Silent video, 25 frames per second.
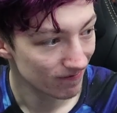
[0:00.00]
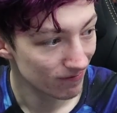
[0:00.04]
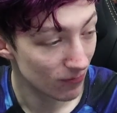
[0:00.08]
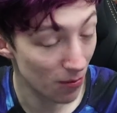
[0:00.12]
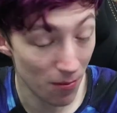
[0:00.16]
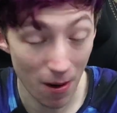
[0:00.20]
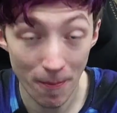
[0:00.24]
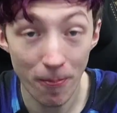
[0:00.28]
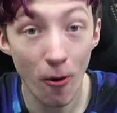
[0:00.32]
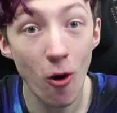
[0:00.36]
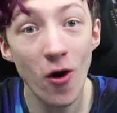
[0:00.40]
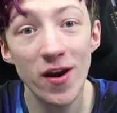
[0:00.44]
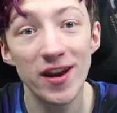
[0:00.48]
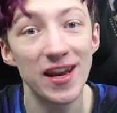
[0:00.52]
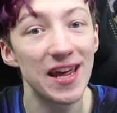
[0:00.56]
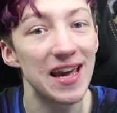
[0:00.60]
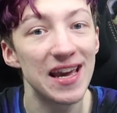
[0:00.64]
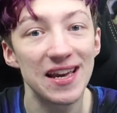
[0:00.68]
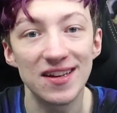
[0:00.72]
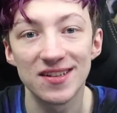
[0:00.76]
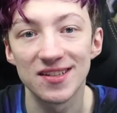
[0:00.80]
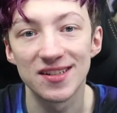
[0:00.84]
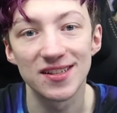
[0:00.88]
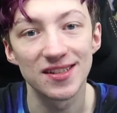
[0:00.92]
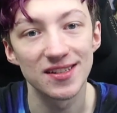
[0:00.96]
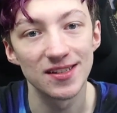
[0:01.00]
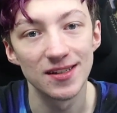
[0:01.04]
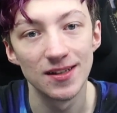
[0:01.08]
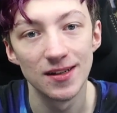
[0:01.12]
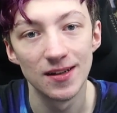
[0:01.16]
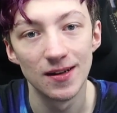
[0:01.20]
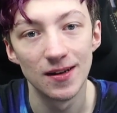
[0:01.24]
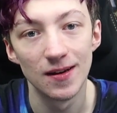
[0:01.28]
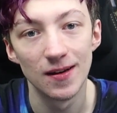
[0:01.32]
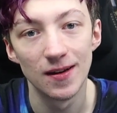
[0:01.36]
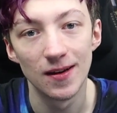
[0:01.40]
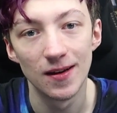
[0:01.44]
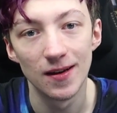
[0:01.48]
But my point is,
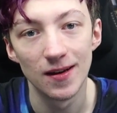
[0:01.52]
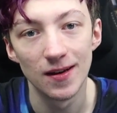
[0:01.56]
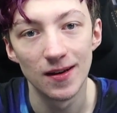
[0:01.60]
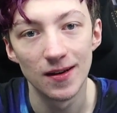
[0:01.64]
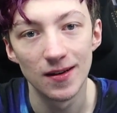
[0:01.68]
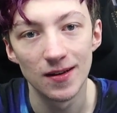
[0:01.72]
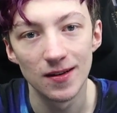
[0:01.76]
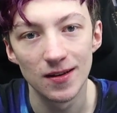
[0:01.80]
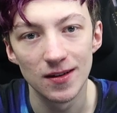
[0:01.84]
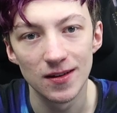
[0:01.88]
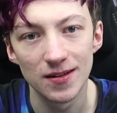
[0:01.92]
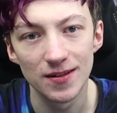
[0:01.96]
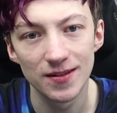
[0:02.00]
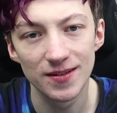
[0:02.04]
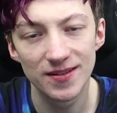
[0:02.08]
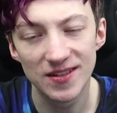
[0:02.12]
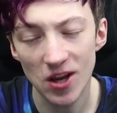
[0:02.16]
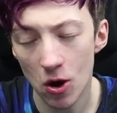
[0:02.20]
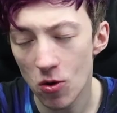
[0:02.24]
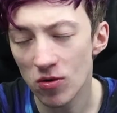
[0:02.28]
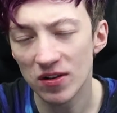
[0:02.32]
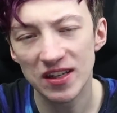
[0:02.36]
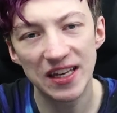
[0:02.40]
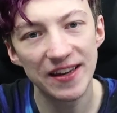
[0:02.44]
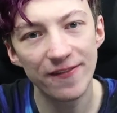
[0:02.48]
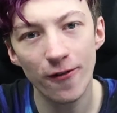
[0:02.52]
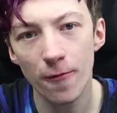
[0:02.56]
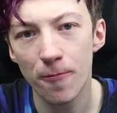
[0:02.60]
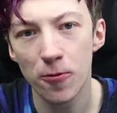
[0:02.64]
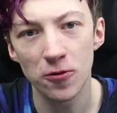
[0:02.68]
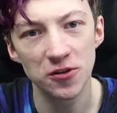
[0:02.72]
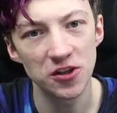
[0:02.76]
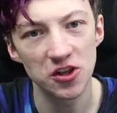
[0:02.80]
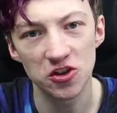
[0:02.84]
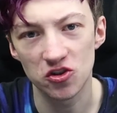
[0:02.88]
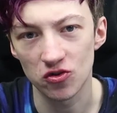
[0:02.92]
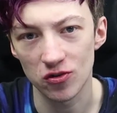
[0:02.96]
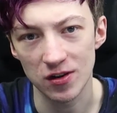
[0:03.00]
don't give up
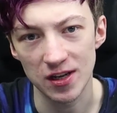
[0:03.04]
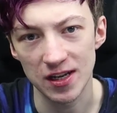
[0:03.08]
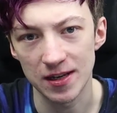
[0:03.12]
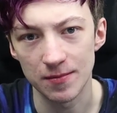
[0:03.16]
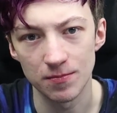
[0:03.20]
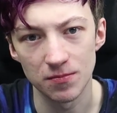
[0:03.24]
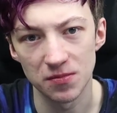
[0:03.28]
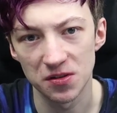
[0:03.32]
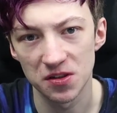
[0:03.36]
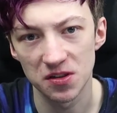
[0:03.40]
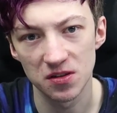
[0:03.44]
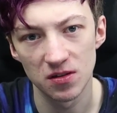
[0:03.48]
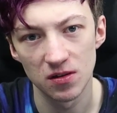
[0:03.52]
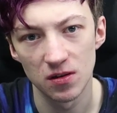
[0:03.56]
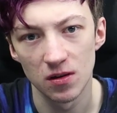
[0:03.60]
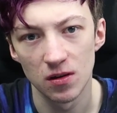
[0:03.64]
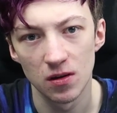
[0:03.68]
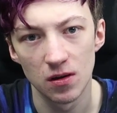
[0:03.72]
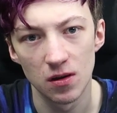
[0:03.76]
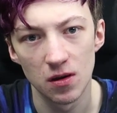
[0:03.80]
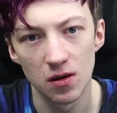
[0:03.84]
on your dreams.